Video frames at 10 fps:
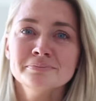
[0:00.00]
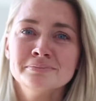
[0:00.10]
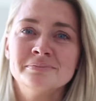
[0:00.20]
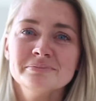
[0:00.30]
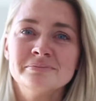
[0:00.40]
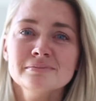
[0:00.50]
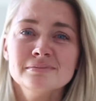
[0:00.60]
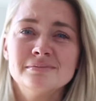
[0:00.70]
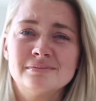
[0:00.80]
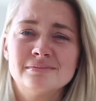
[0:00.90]

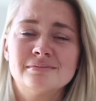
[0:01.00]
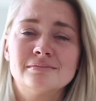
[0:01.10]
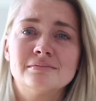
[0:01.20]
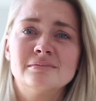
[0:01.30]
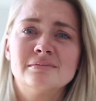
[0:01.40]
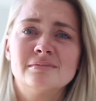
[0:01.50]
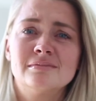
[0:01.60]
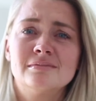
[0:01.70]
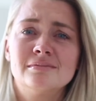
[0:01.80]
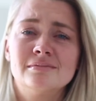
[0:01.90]

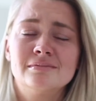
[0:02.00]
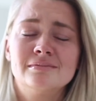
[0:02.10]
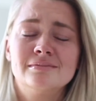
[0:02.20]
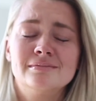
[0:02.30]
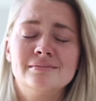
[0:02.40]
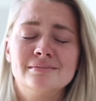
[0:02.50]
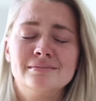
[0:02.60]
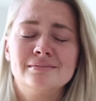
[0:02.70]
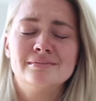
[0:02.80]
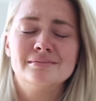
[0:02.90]

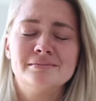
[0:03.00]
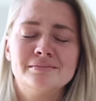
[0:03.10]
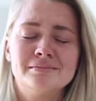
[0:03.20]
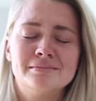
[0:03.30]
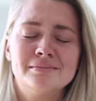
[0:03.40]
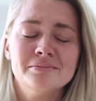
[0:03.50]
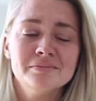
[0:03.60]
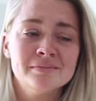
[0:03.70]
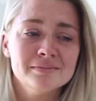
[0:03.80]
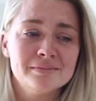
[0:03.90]

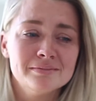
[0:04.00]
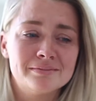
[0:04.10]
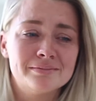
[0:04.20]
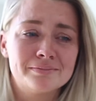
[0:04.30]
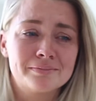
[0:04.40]
(no one is talking)